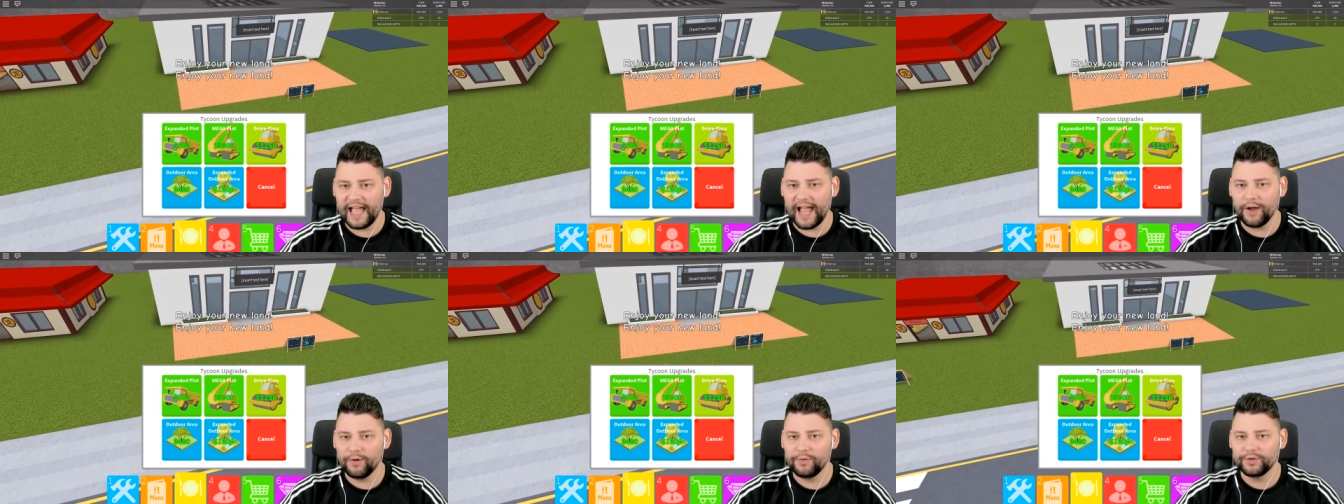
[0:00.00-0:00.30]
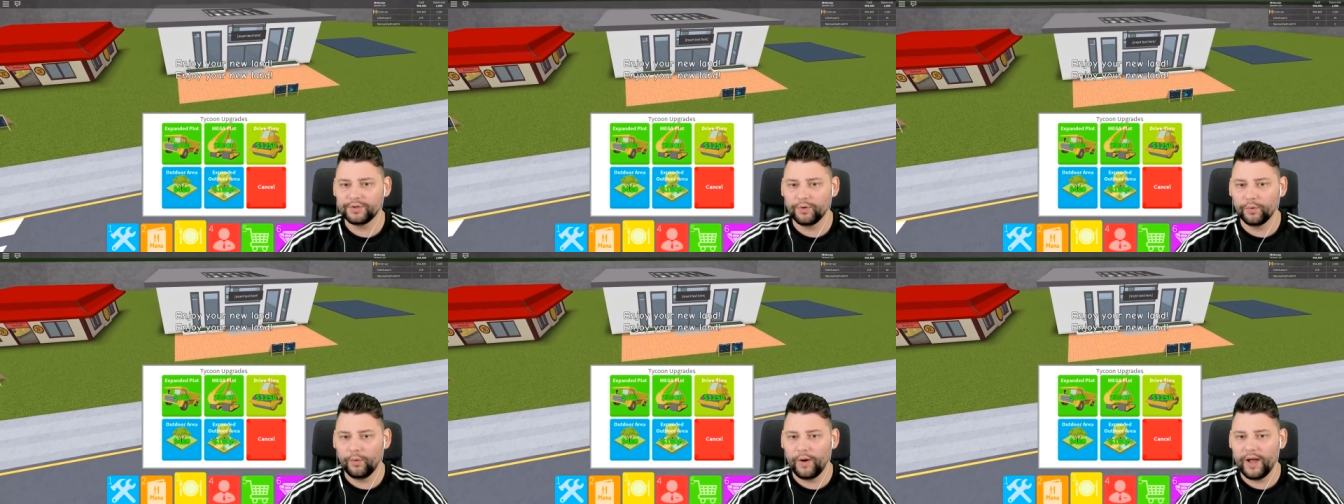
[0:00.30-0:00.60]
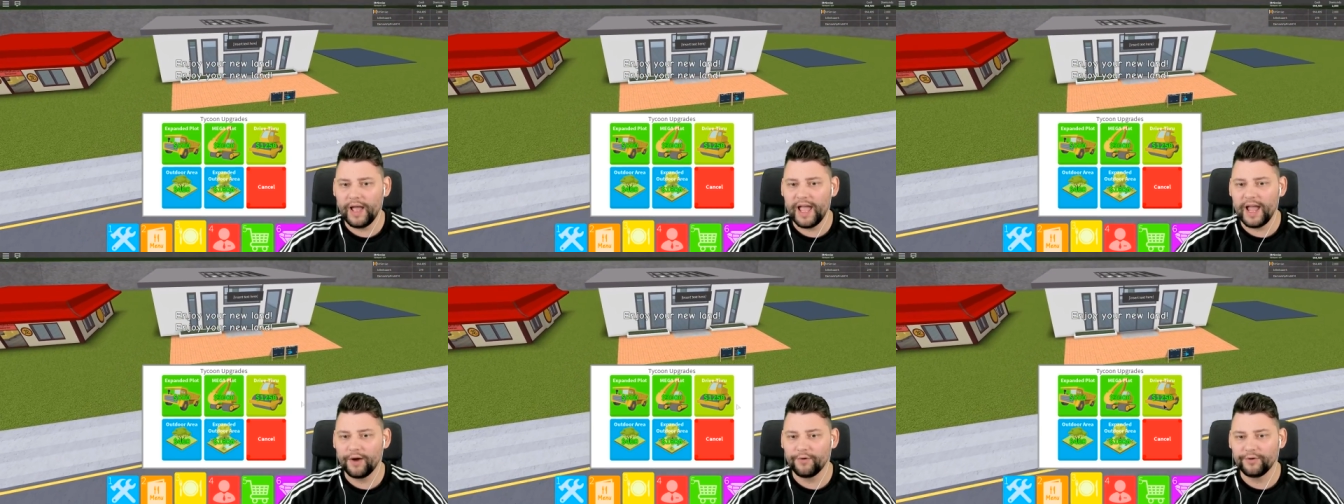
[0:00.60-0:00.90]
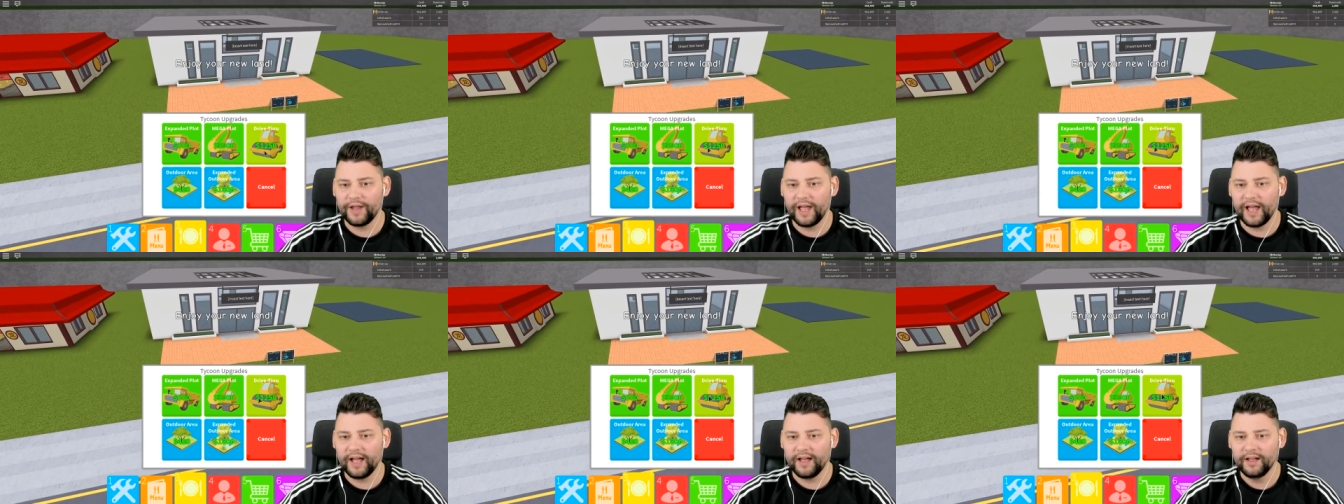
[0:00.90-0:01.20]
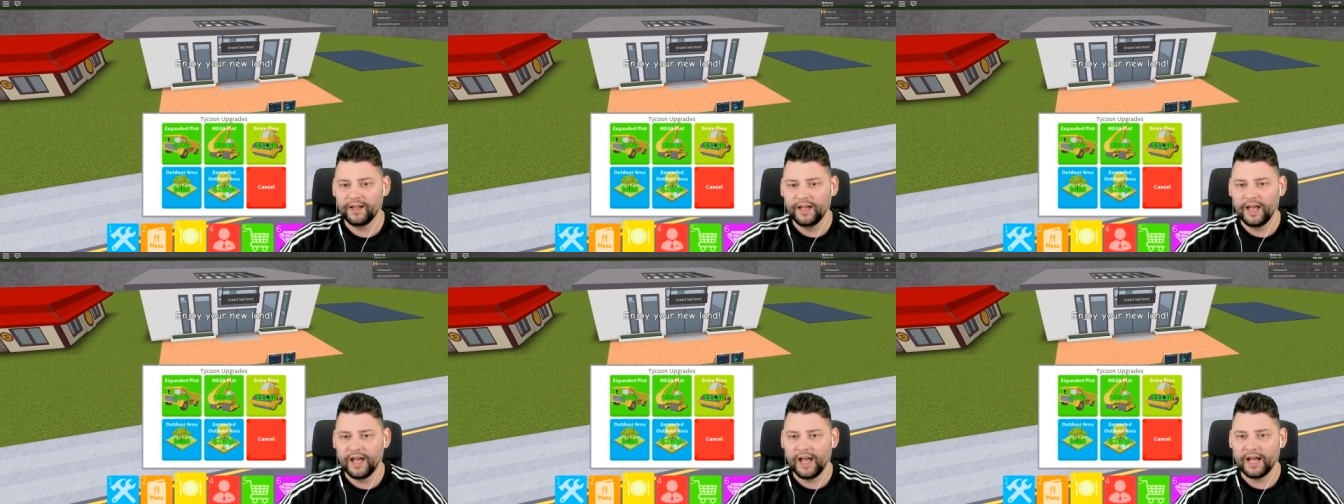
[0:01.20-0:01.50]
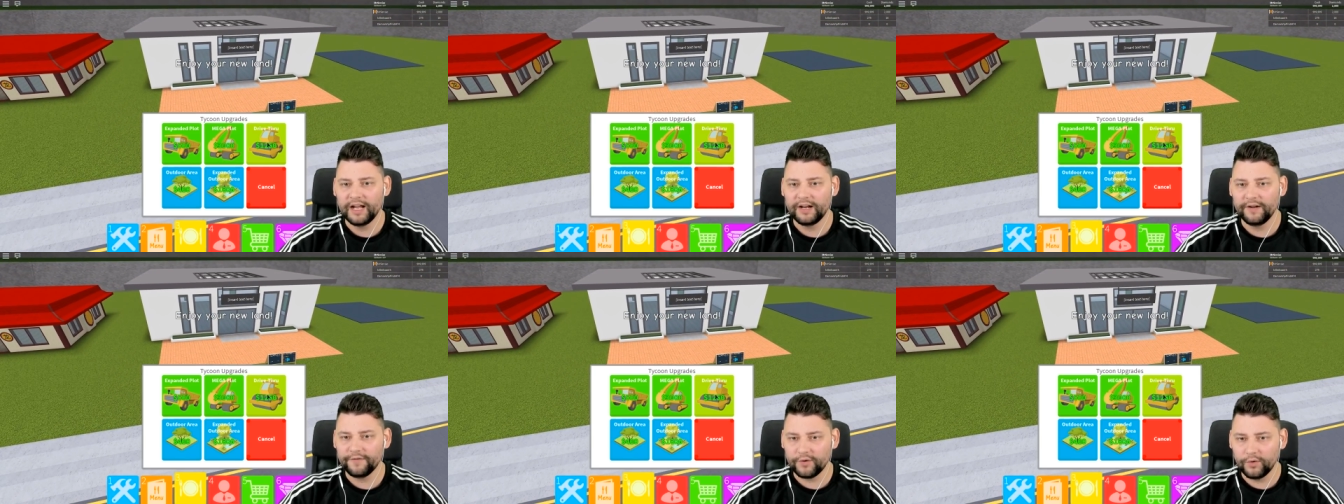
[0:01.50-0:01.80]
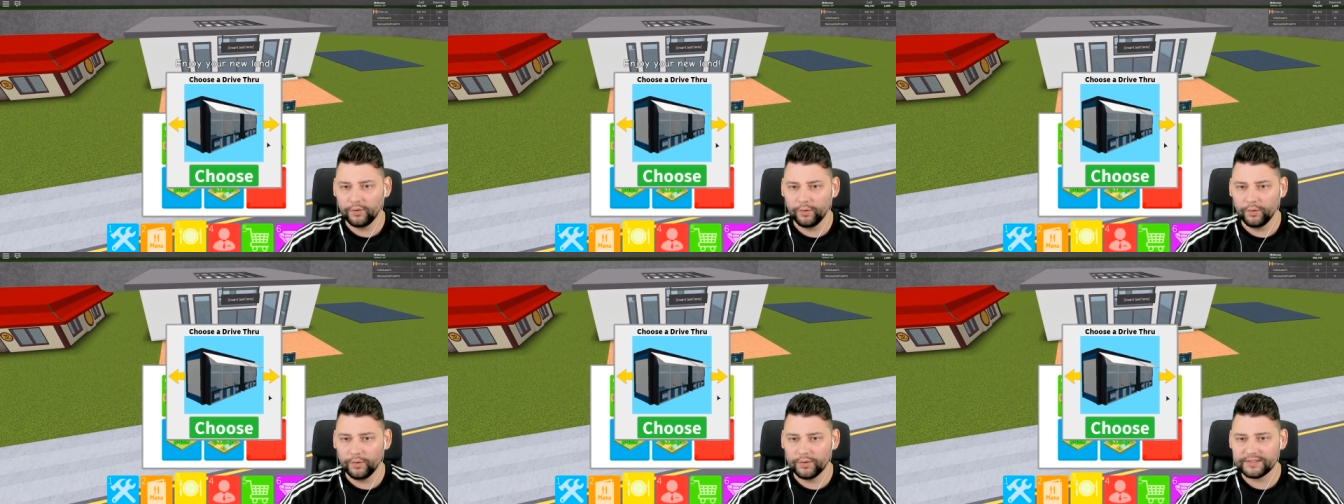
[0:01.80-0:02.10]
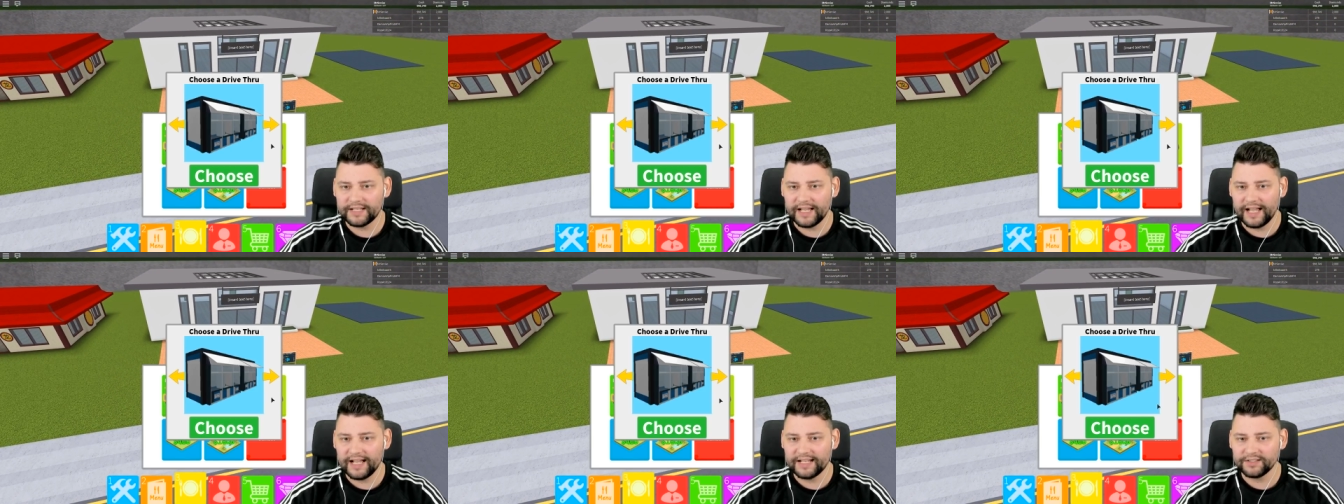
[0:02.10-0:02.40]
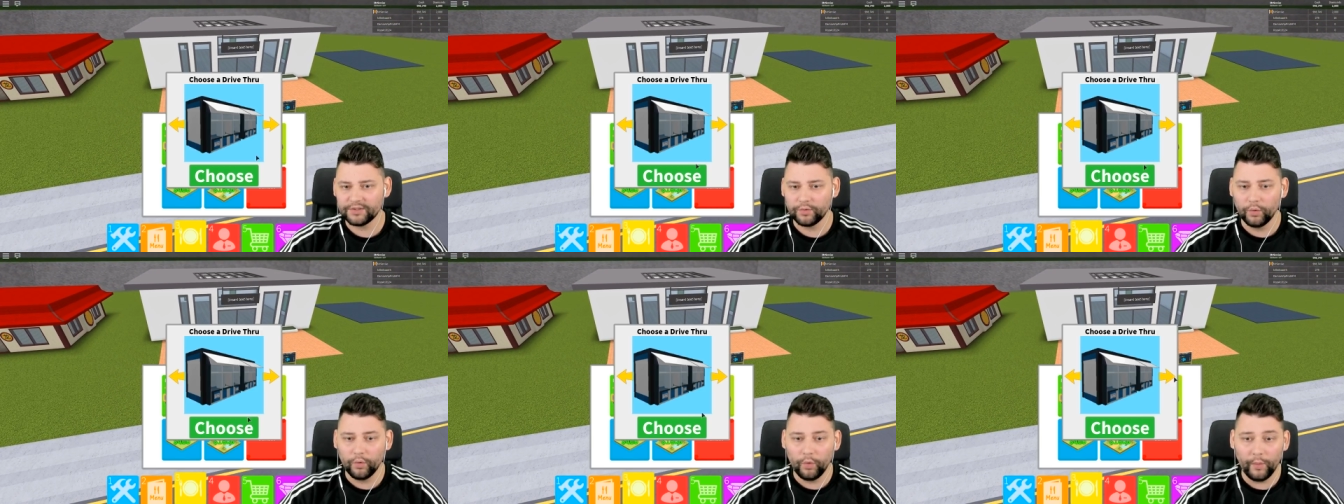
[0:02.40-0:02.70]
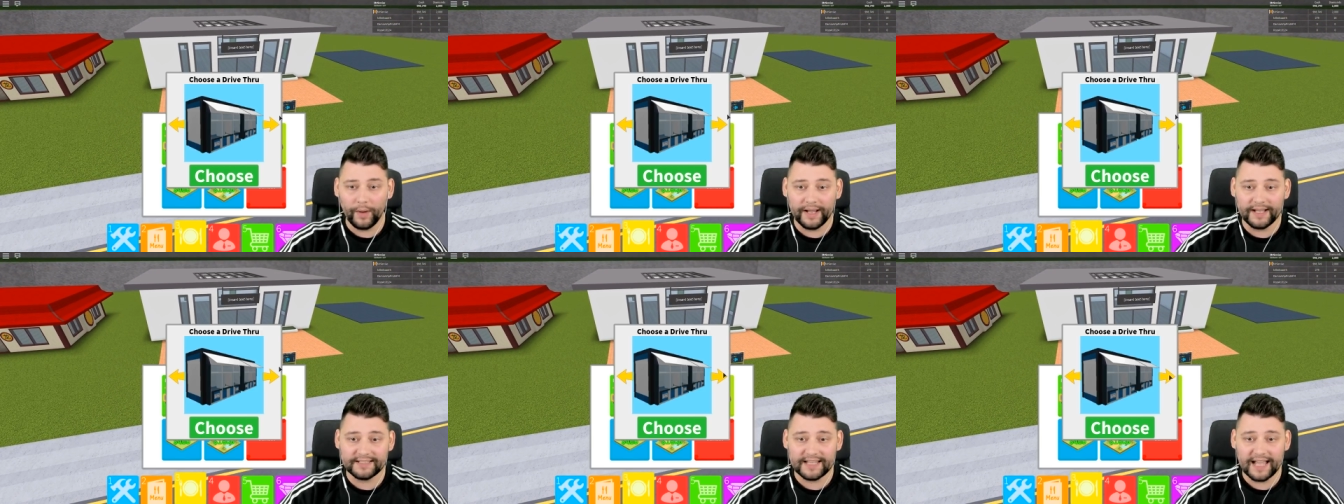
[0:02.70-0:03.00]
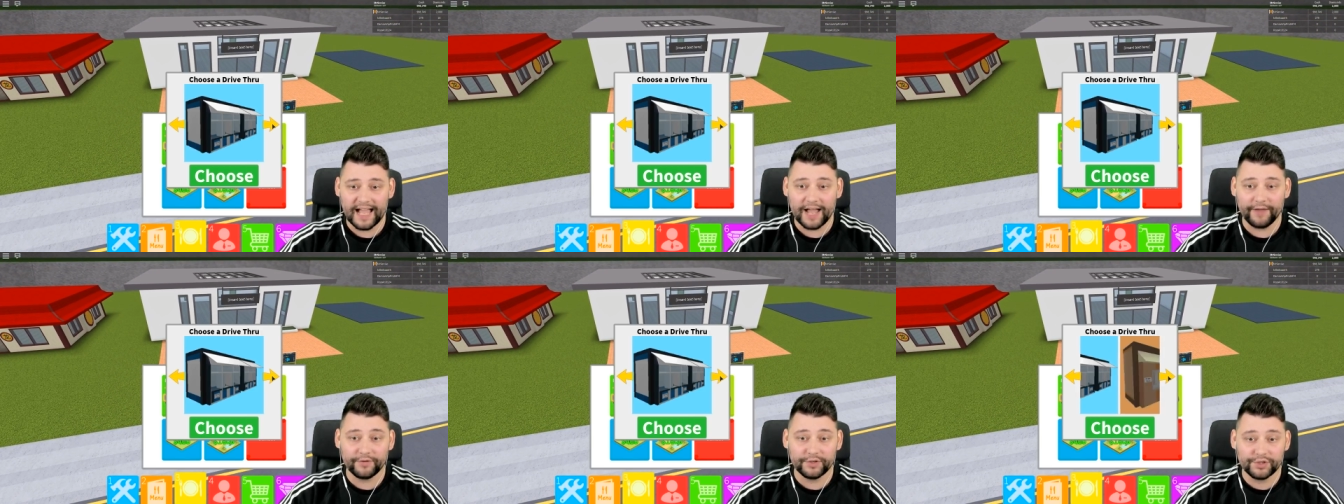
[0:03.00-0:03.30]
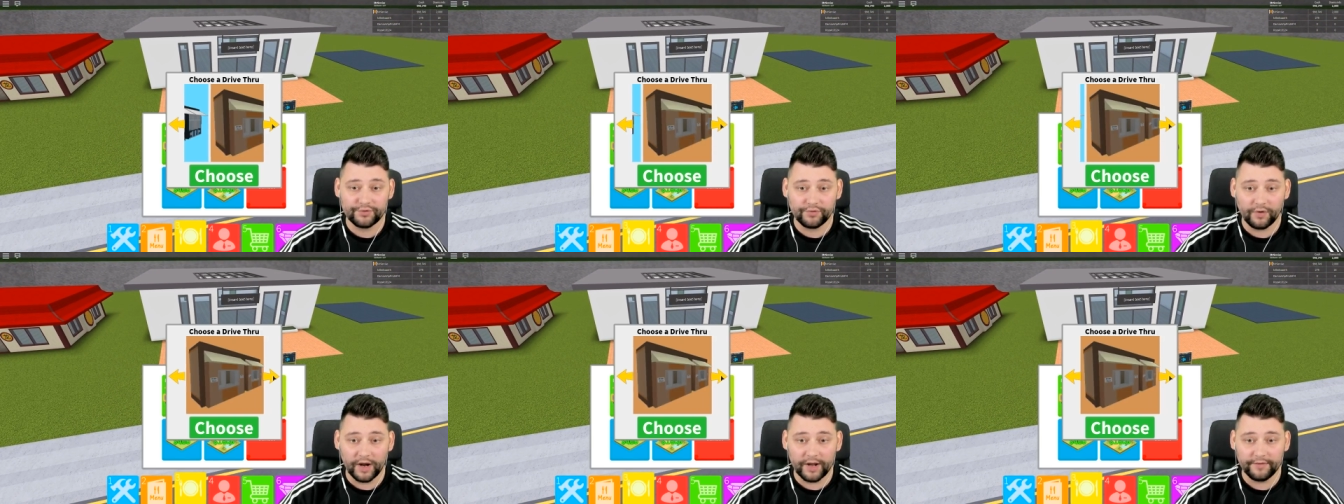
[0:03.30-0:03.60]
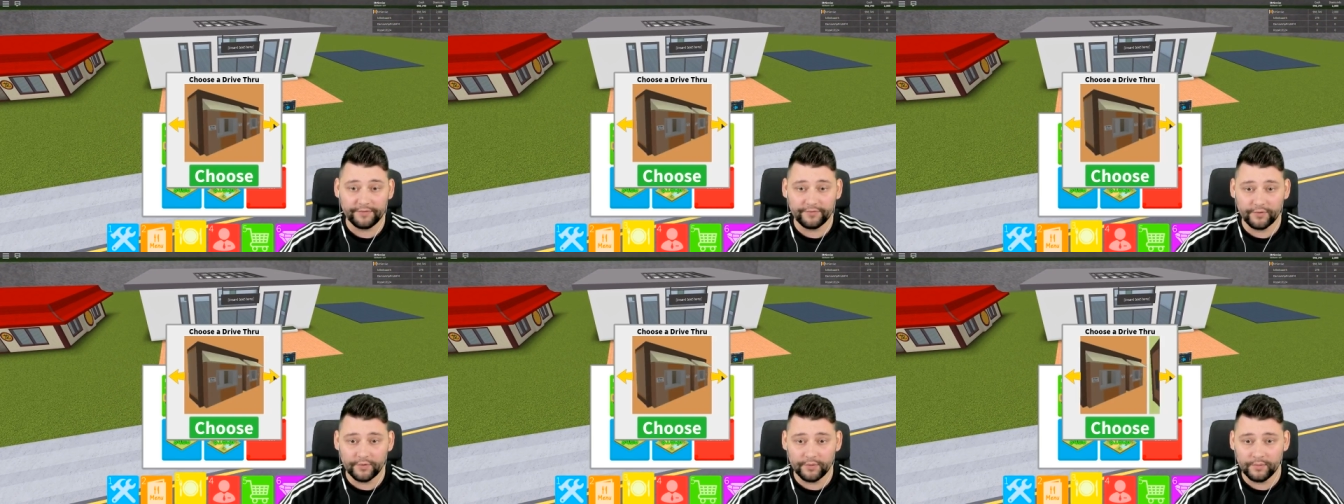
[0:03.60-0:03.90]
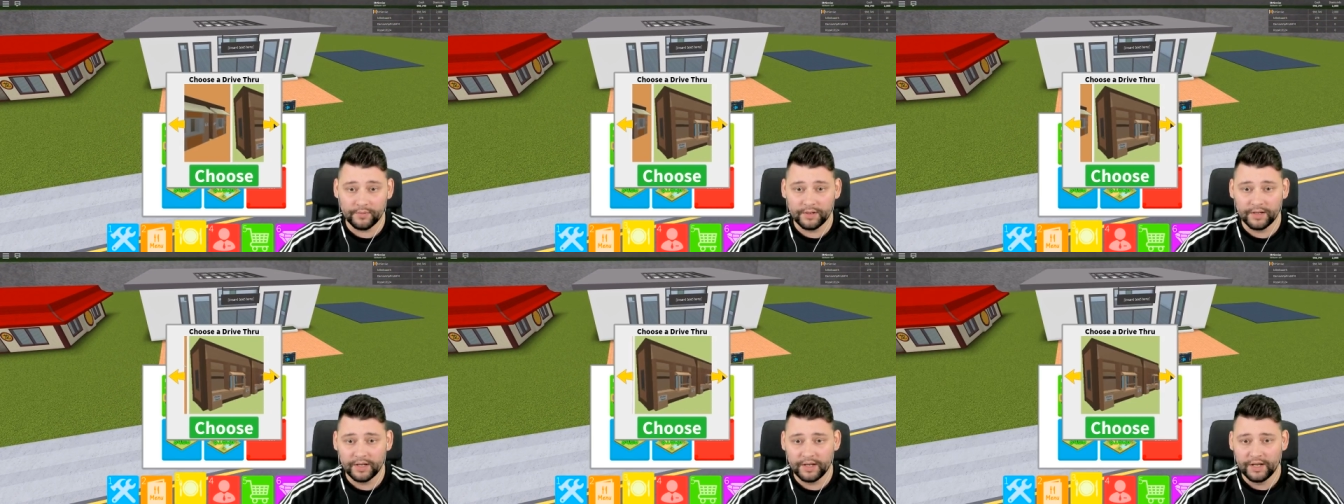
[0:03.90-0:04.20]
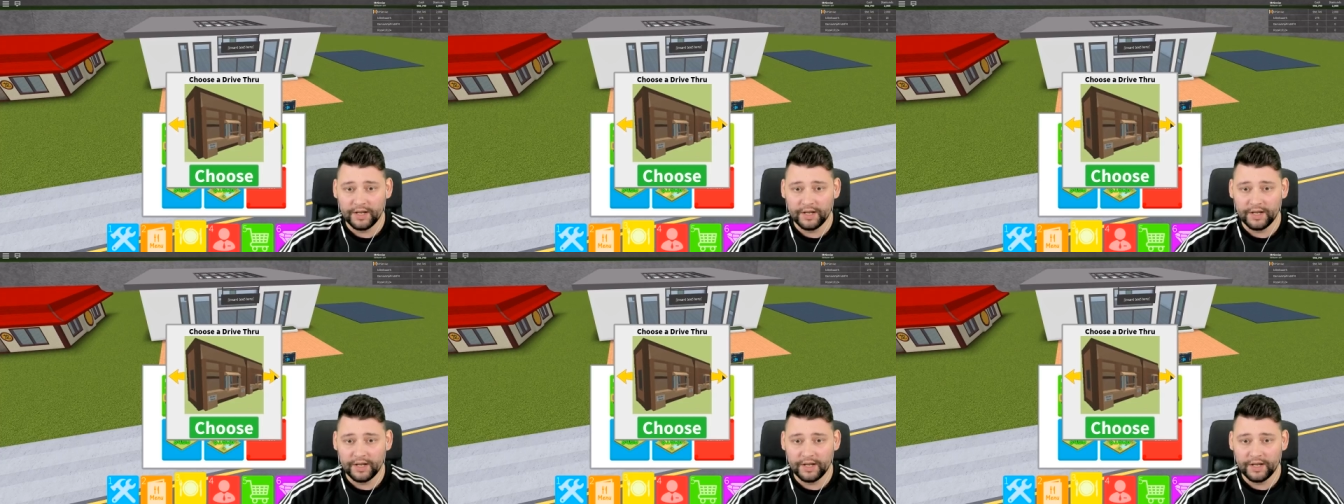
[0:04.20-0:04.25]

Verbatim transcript: the outdoor area. And of course, as always, have a drive-through.